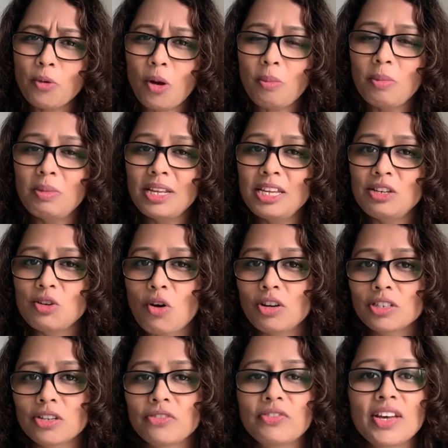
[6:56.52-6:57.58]
probably
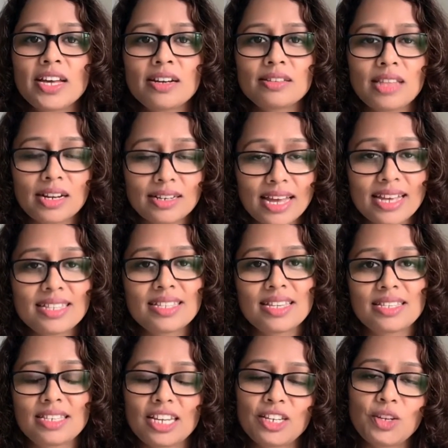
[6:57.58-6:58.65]
not aware that
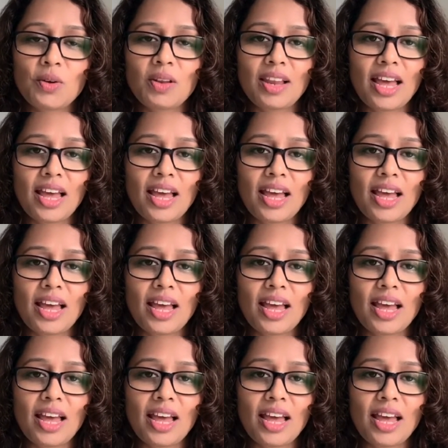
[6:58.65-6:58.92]
exist in your